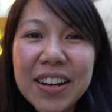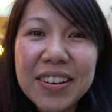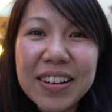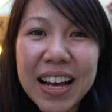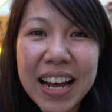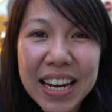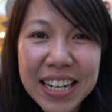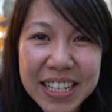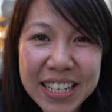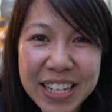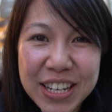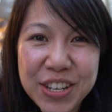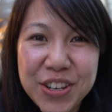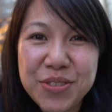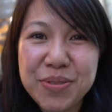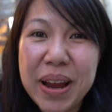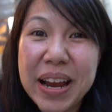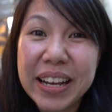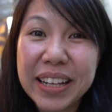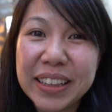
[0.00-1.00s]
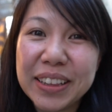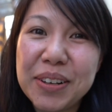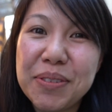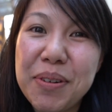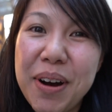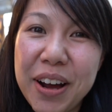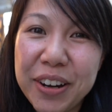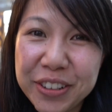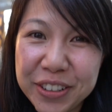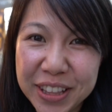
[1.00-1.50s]
don't actually drink the
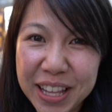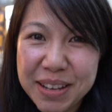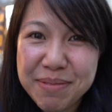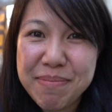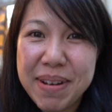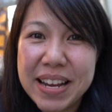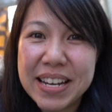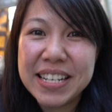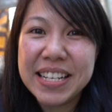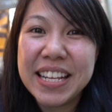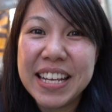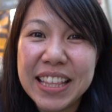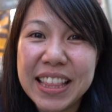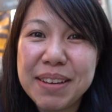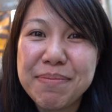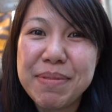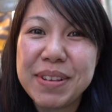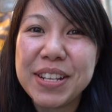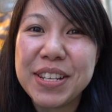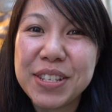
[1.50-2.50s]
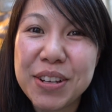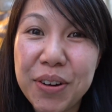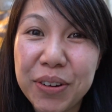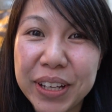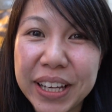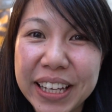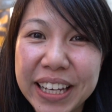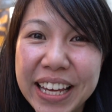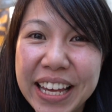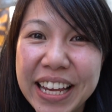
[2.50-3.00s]
water that my teeth have been
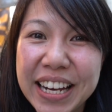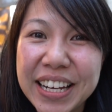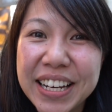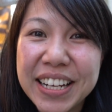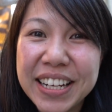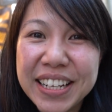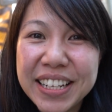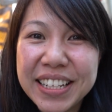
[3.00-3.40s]
soaking in.